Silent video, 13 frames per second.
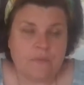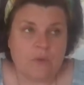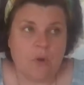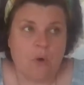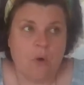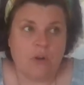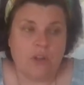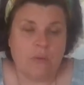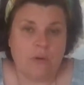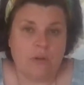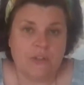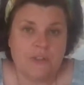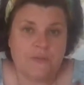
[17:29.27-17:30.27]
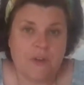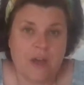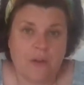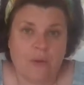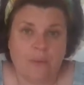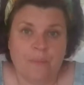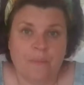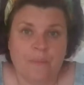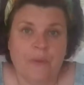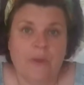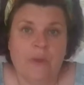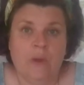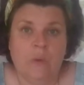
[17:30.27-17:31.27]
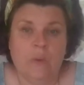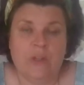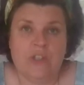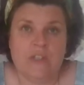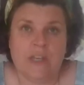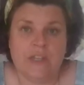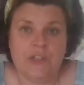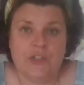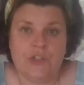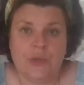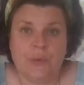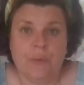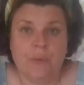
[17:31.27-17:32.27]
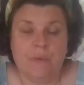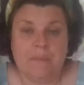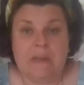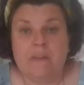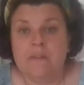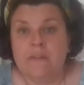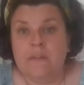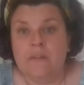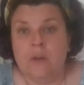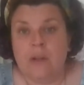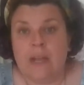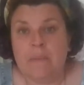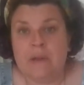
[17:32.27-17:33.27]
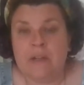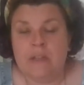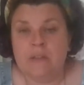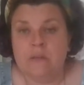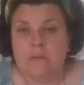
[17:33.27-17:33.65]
or another one called stufado, which is like a stew with beef or lamb in it,